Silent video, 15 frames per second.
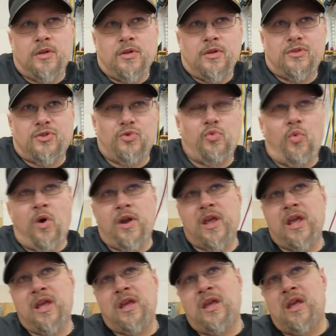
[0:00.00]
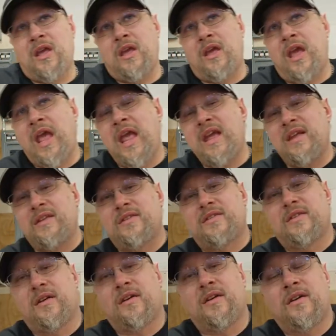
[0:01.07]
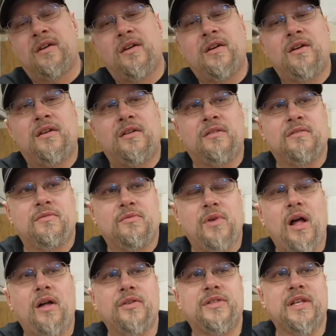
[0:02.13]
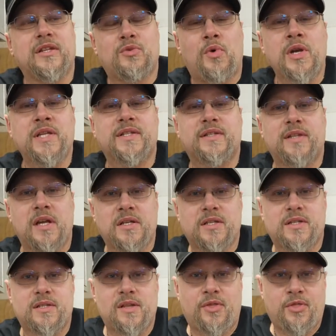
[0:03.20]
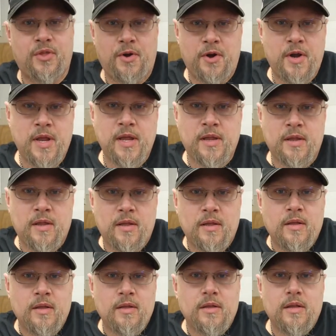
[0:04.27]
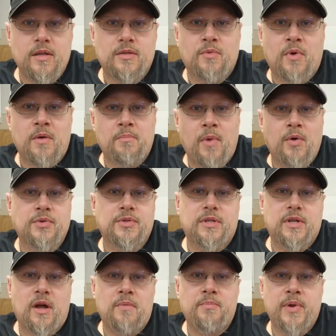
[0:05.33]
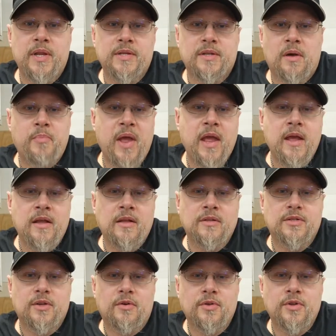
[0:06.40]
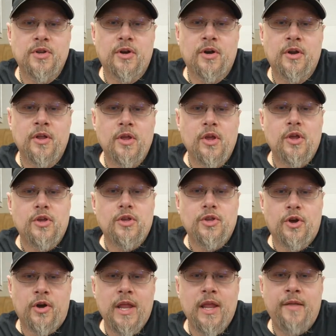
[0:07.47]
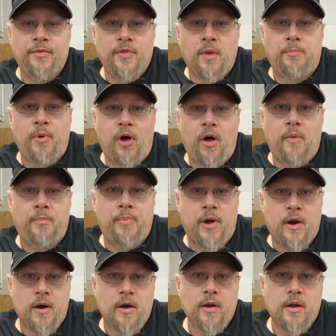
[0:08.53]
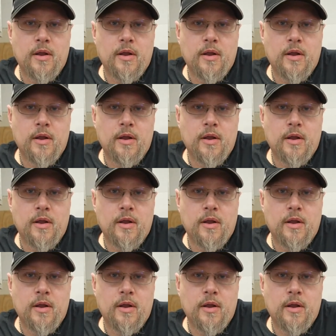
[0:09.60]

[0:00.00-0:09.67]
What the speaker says: 28 to, well, I'd say 26 to 30 is where most companies are paying. So you're in the ballpark.